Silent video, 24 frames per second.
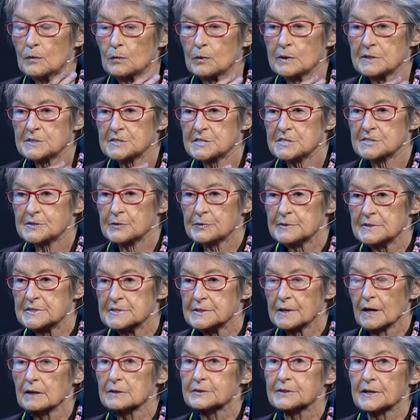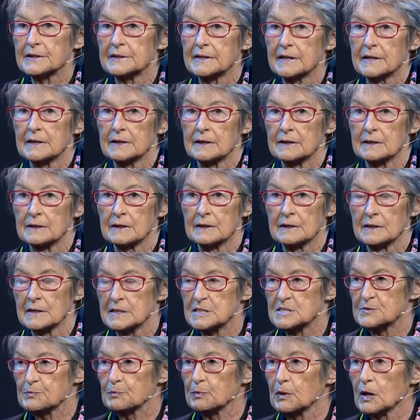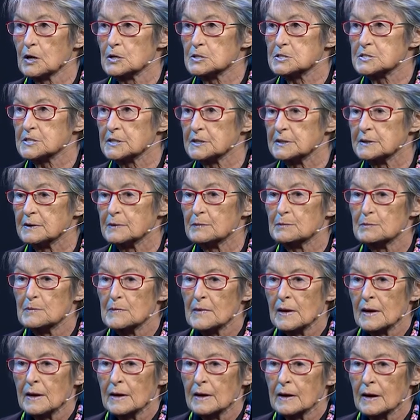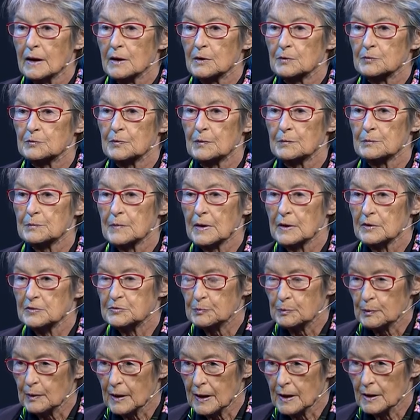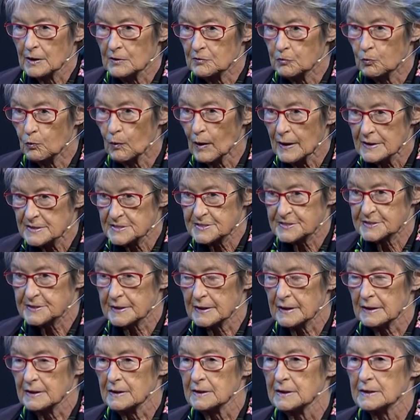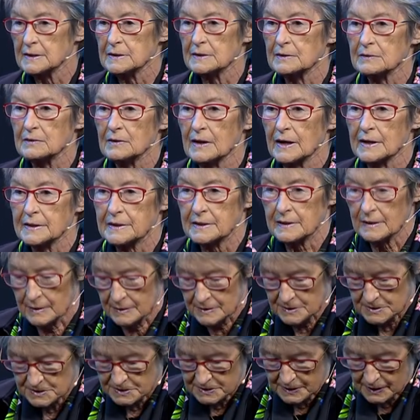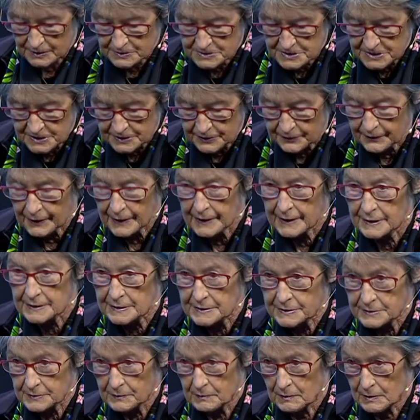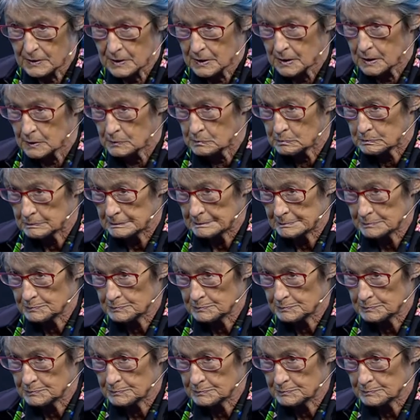which has resulted in an explosion of waste like I showed you. And